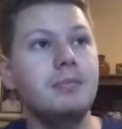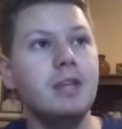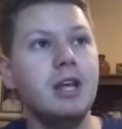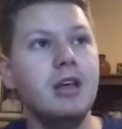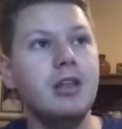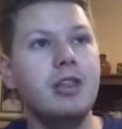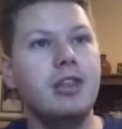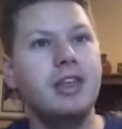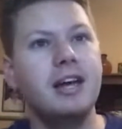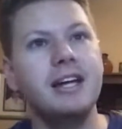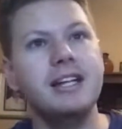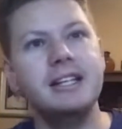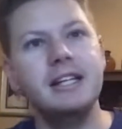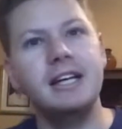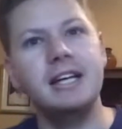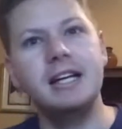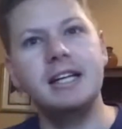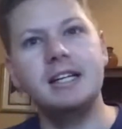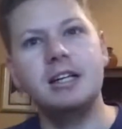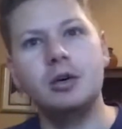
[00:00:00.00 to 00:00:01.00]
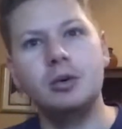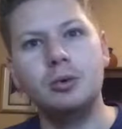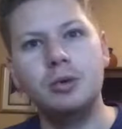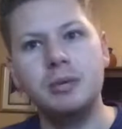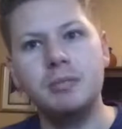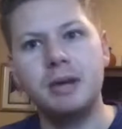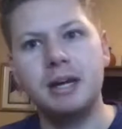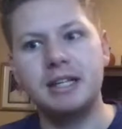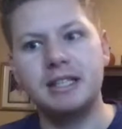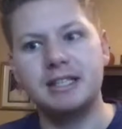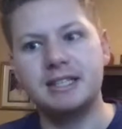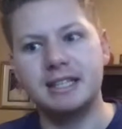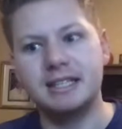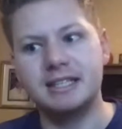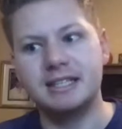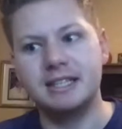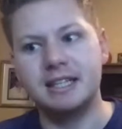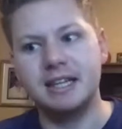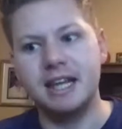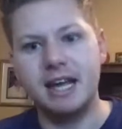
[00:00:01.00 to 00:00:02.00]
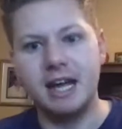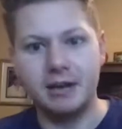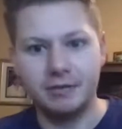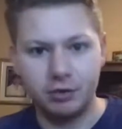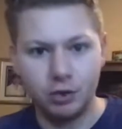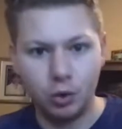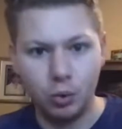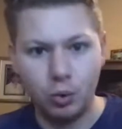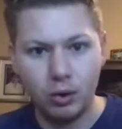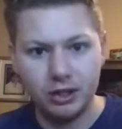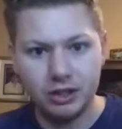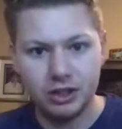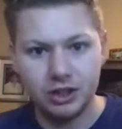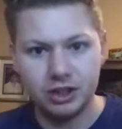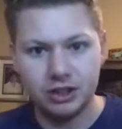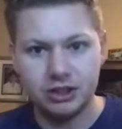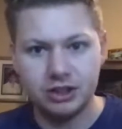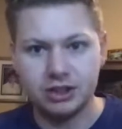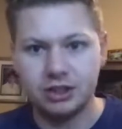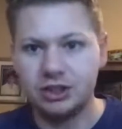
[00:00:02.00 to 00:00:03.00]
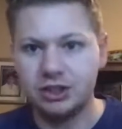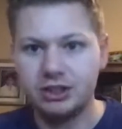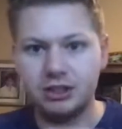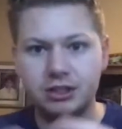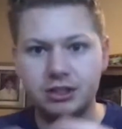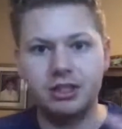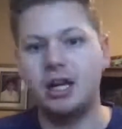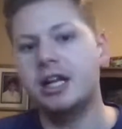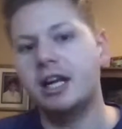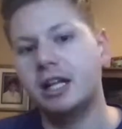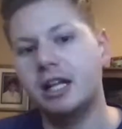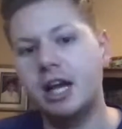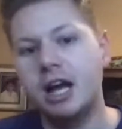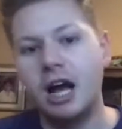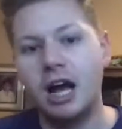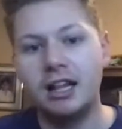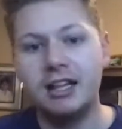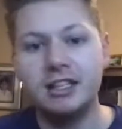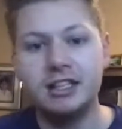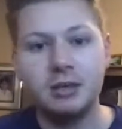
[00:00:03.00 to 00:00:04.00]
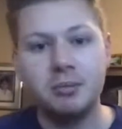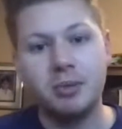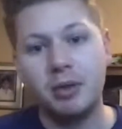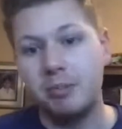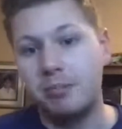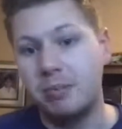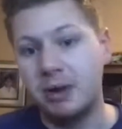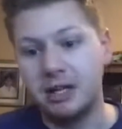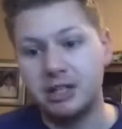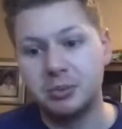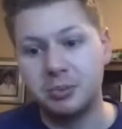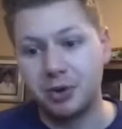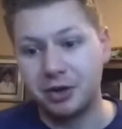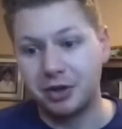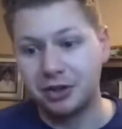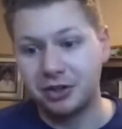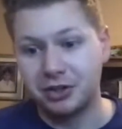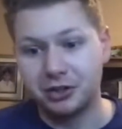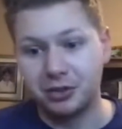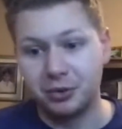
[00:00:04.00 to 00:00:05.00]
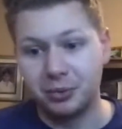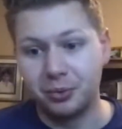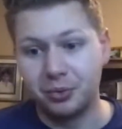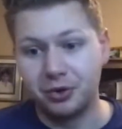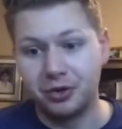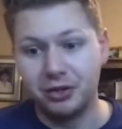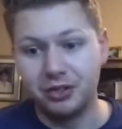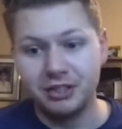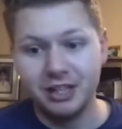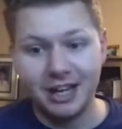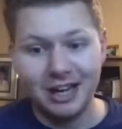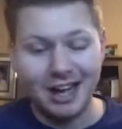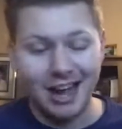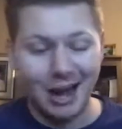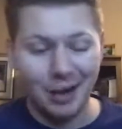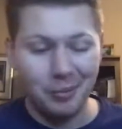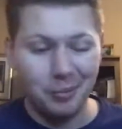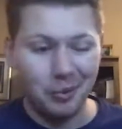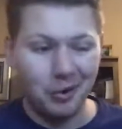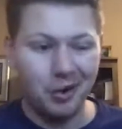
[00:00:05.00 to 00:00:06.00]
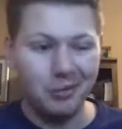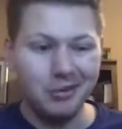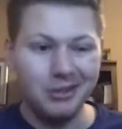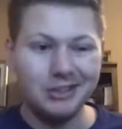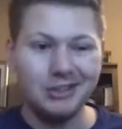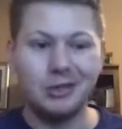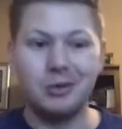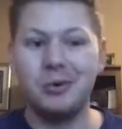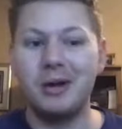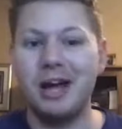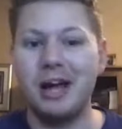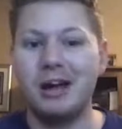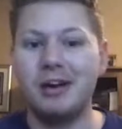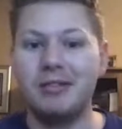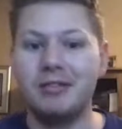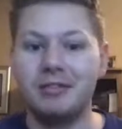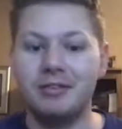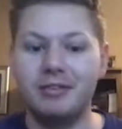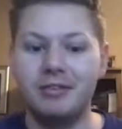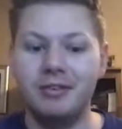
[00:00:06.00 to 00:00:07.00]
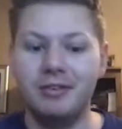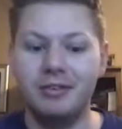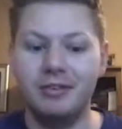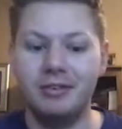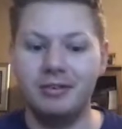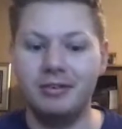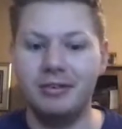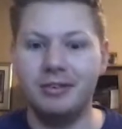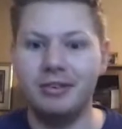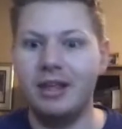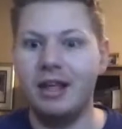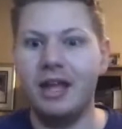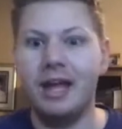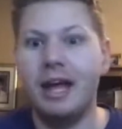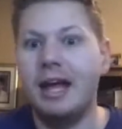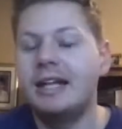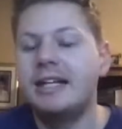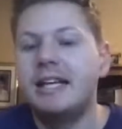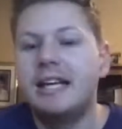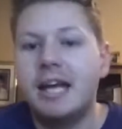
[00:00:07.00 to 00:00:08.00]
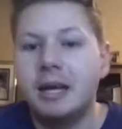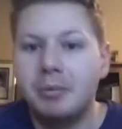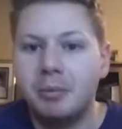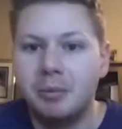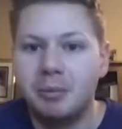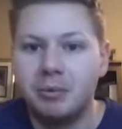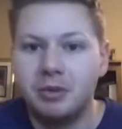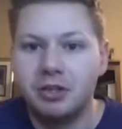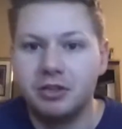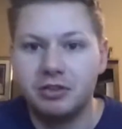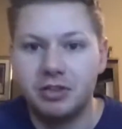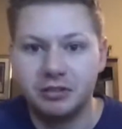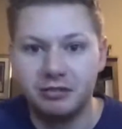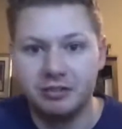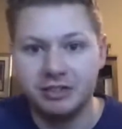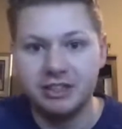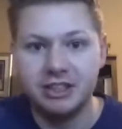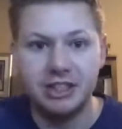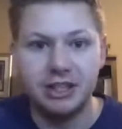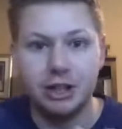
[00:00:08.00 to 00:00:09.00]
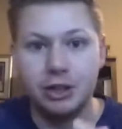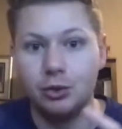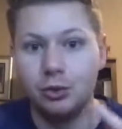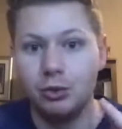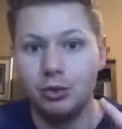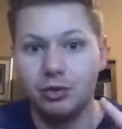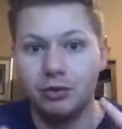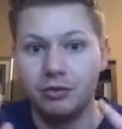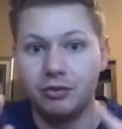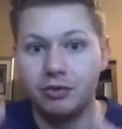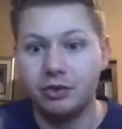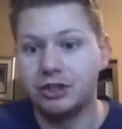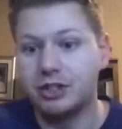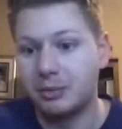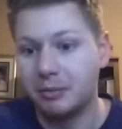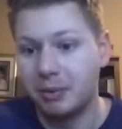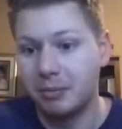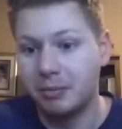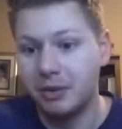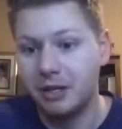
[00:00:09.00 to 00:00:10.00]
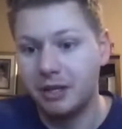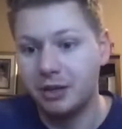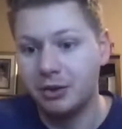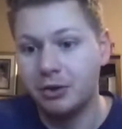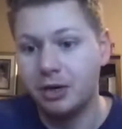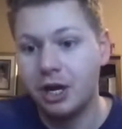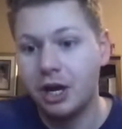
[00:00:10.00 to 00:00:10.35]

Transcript: then it only makes sense that they have questions. Because again, unless I'm the best marketer in the world, I probably don't have any capability of convincing you the first time I meet you.